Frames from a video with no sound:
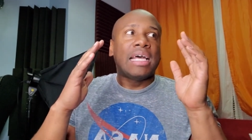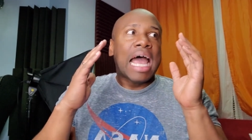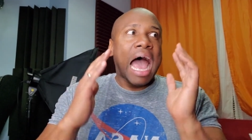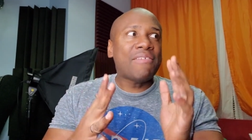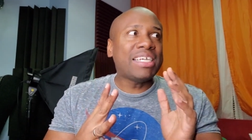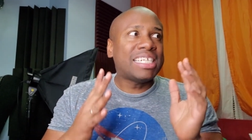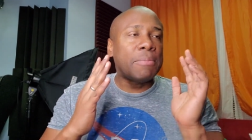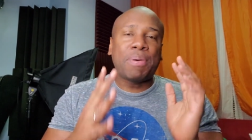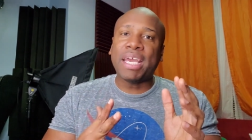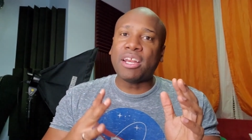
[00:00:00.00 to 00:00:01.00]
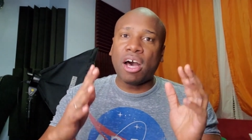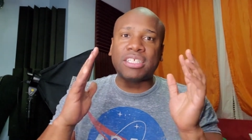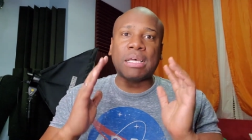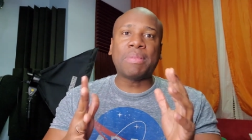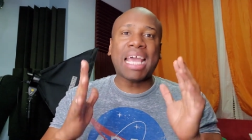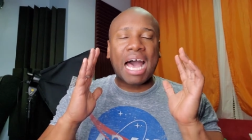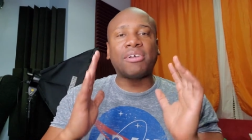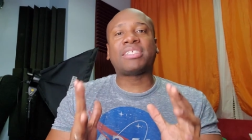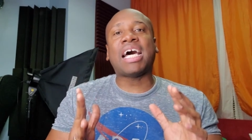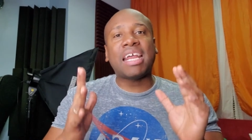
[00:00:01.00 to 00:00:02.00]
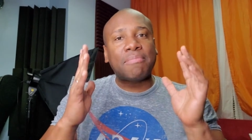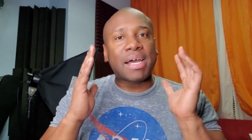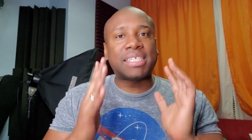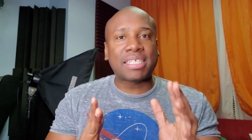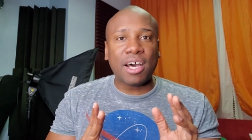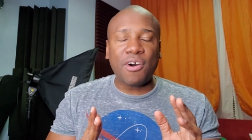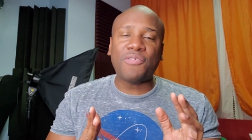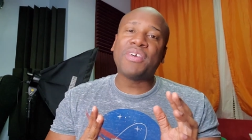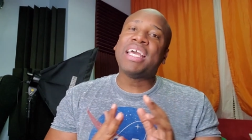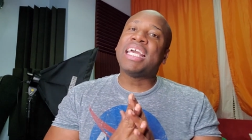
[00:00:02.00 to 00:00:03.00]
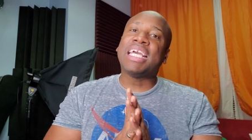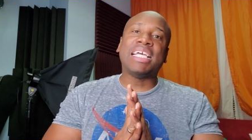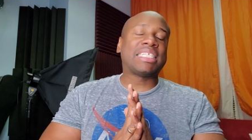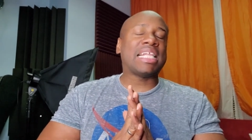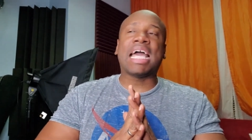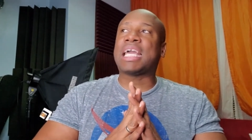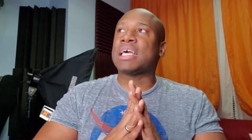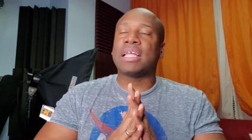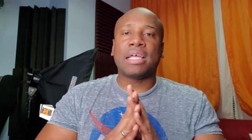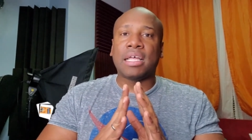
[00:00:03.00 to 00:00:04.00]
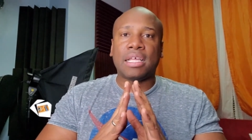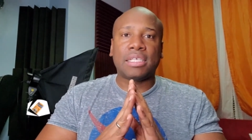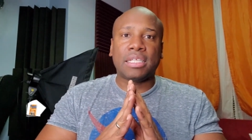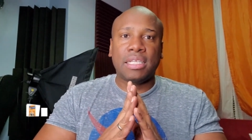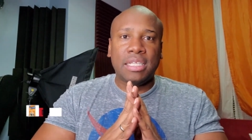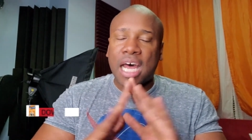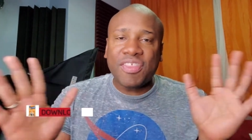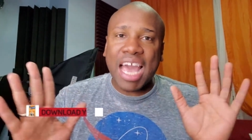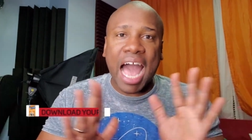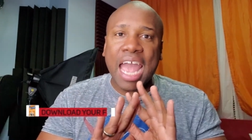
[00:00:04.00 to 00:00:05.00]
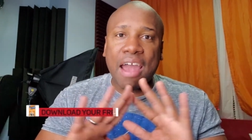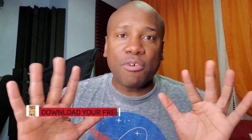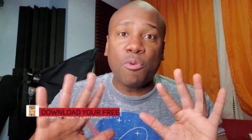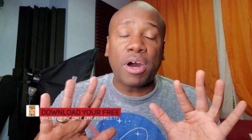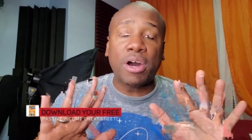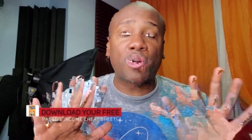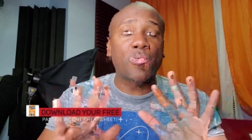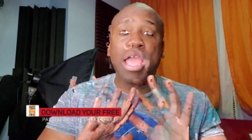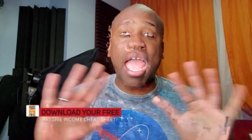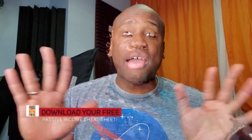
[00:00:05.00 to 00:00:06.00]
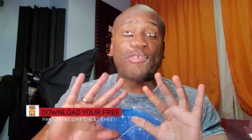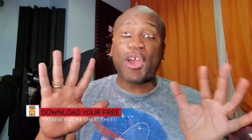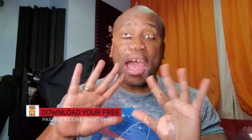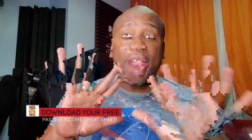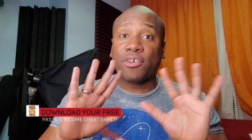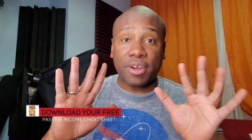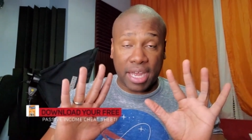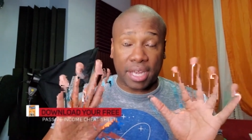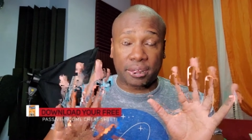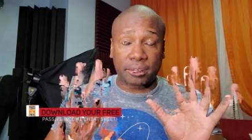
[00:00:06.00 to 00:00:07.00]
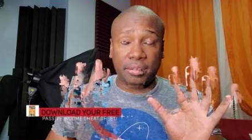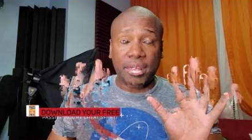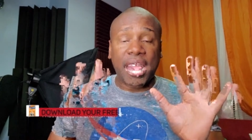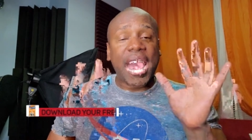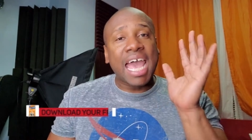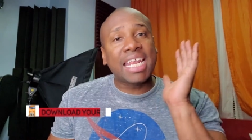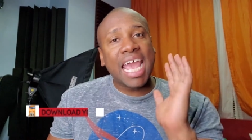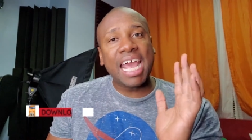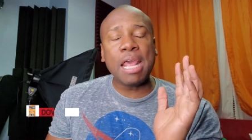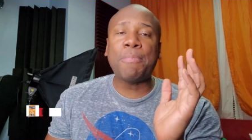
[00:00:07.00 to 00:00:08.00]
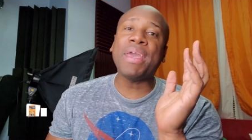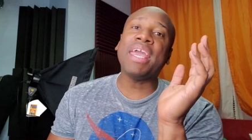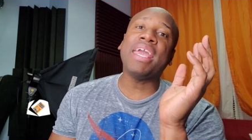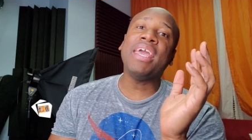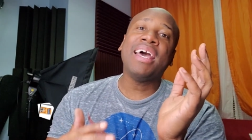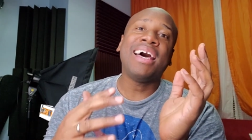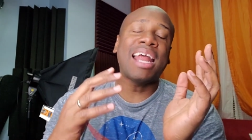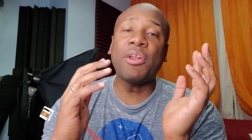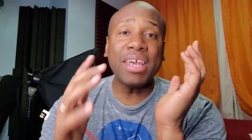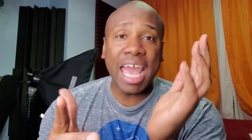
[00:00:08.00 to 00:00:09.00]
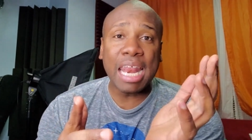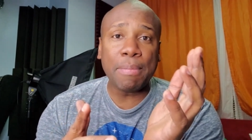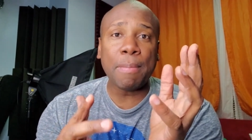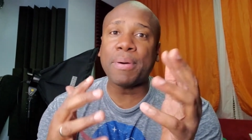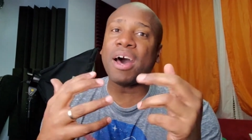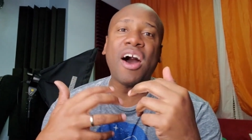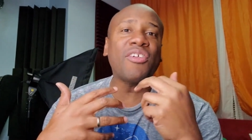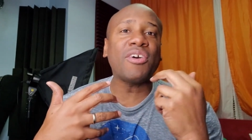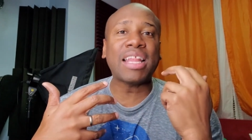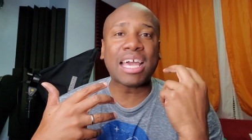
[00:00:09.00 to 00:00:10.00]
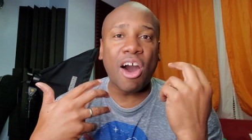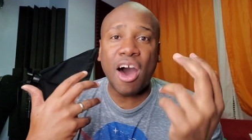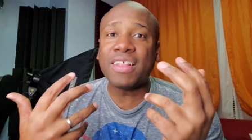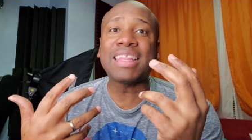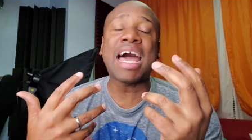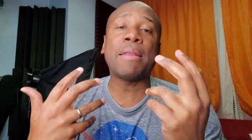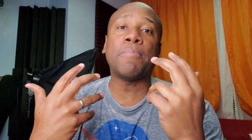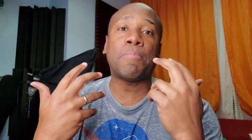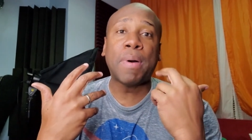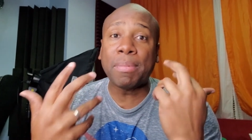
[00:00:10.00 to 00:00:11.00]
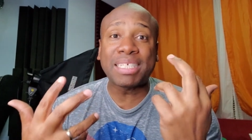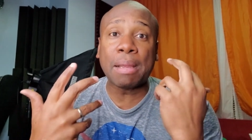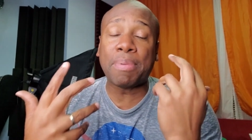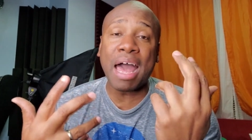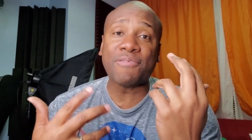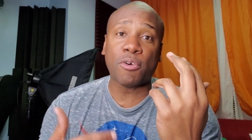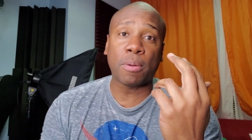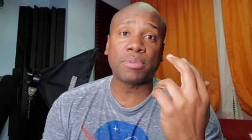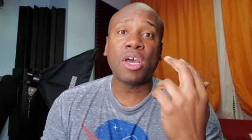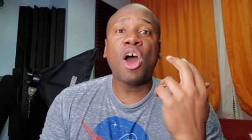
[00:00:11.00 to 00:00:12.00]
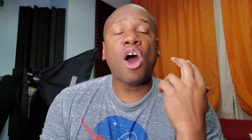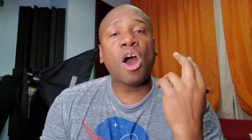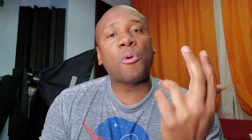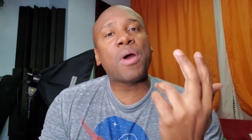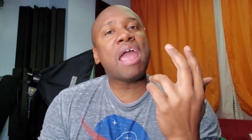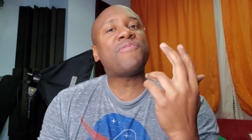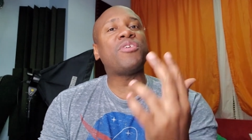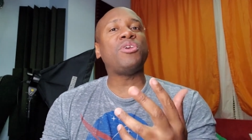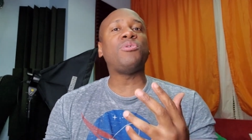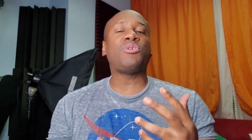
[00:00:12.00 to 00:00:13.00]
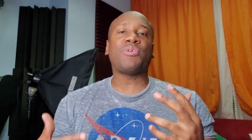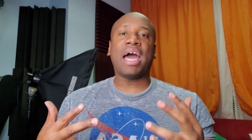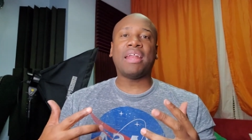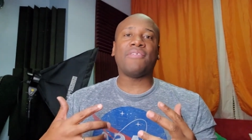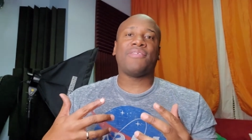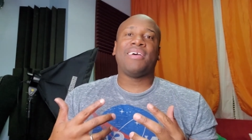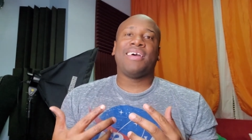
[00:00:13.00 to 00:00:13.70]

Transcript: having to depend on something outside of myself is like nothing I ever want to do ever, ever again. And KDP, not only KDP, but other like online publishing platforms are a way for you to kind of